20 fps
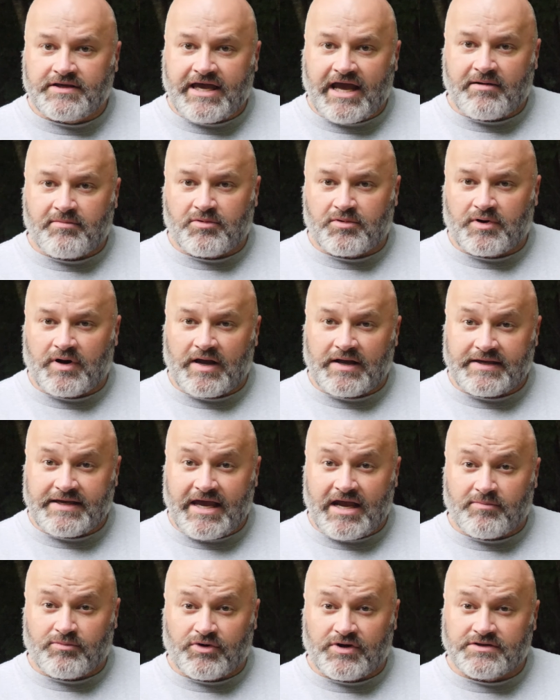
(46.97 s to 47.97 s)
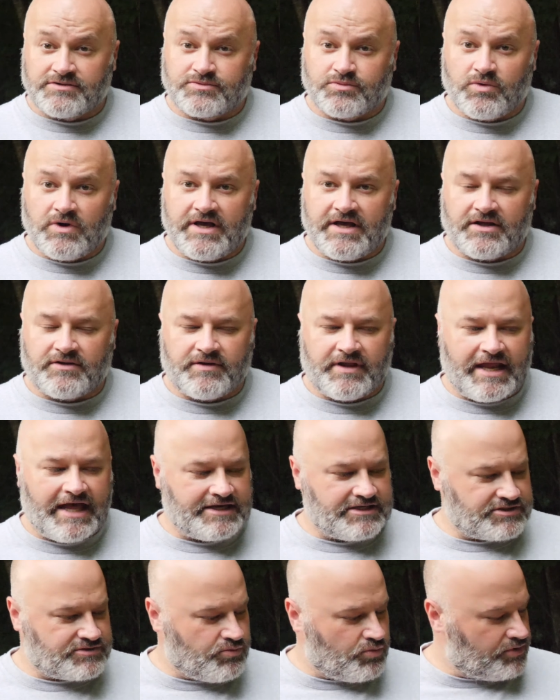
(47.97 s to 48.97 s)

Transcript: camera as well, and I just